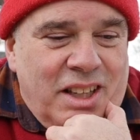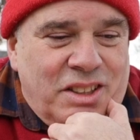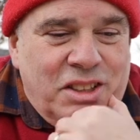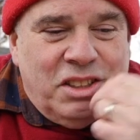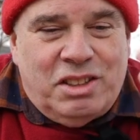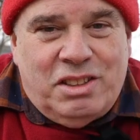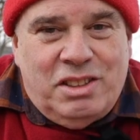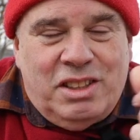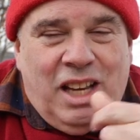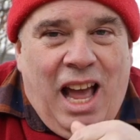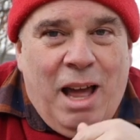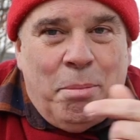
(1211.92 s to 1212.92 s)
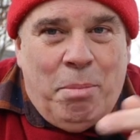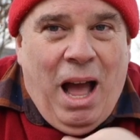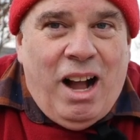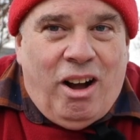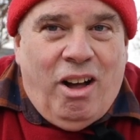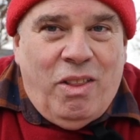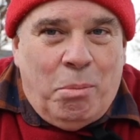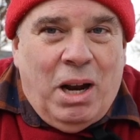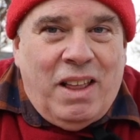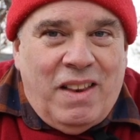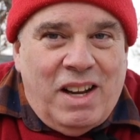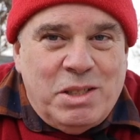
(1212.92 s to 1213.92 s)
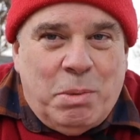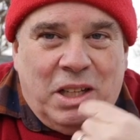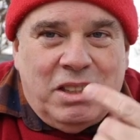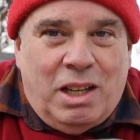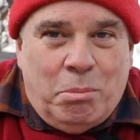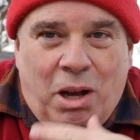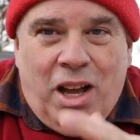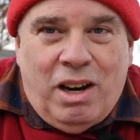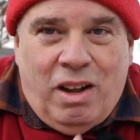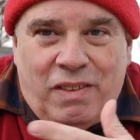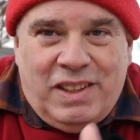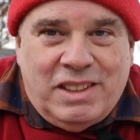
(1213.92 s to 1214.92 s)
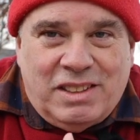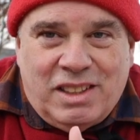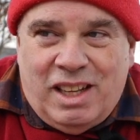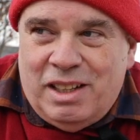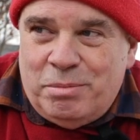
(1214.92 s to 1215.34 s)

just have back all the money that I spent on buying all these